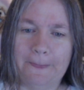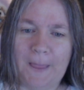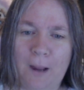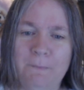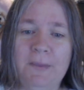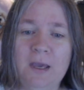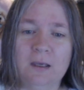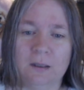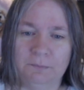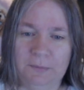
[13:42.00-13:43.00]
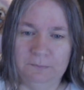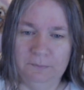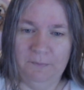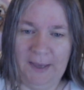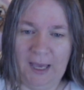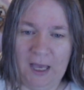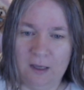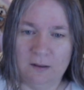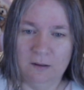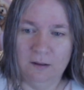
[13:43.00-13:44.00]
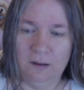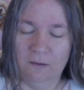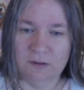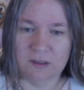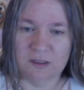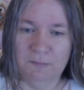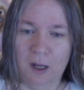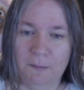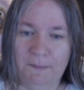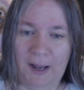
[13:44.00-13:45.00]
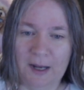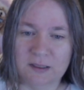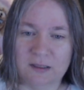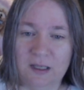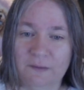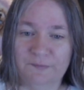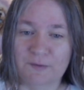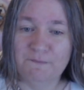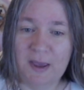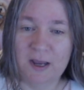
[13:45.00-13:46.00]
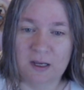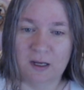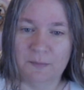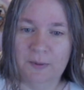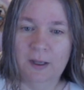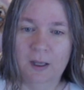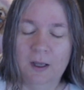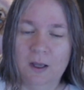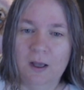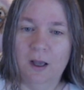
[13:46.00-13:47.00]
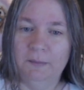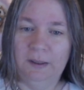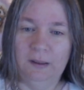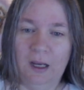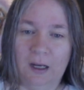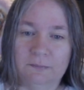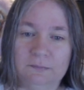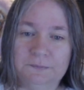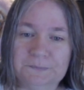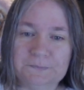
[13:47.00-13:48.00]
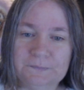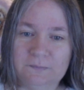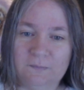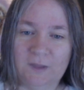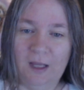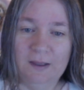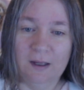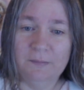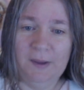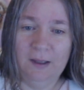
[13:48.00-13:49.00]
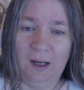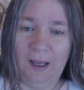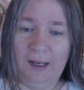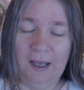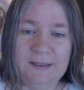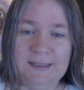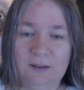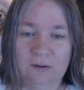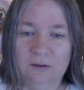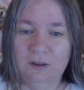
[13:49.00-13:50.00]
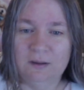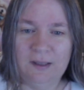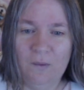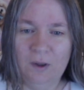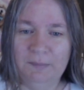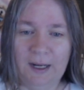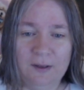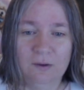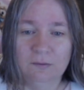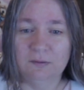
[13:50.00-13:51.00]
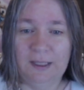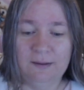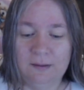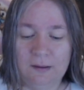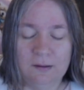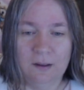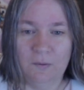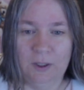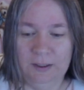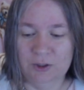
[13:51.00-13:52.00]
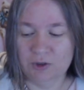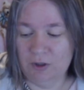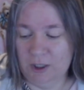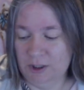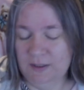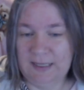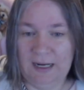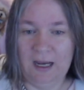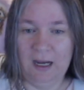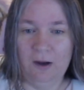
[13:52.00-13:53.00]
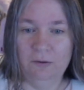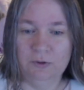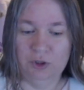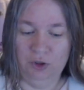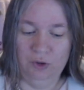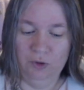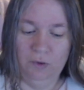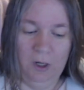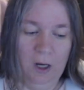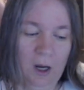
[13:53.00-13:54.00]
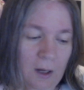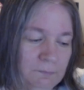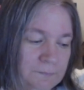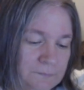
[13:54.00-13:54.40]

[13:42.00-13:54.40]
makeup bag. It was a small box for makeup. I mean, and I bet I didn't look at that one, but I don't think that there were instructions on how to